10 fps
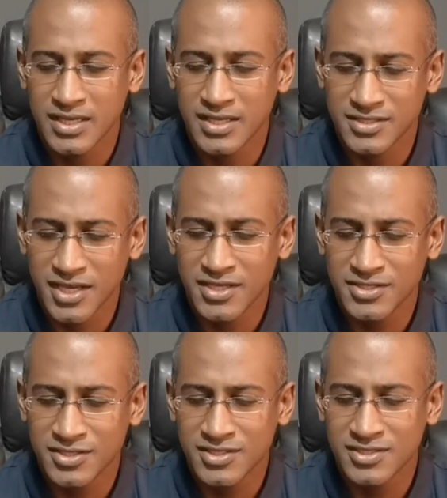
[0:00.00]
In
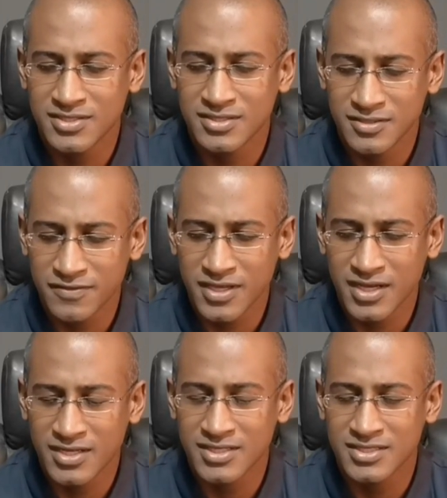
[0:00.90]
dangerous,
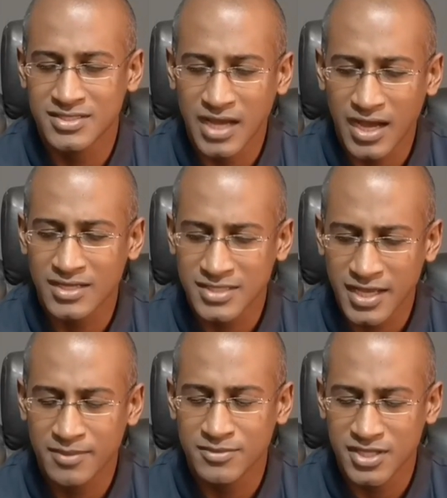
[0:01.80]
difficult, dark
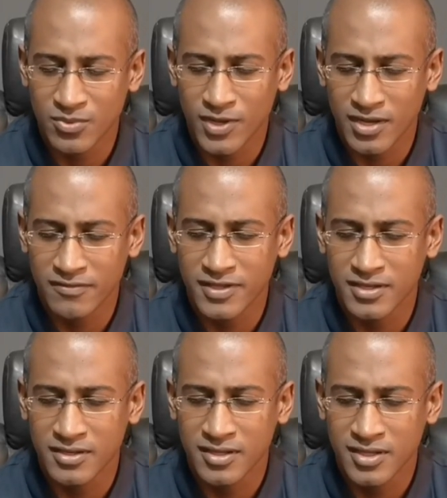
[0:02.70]
times that we live in,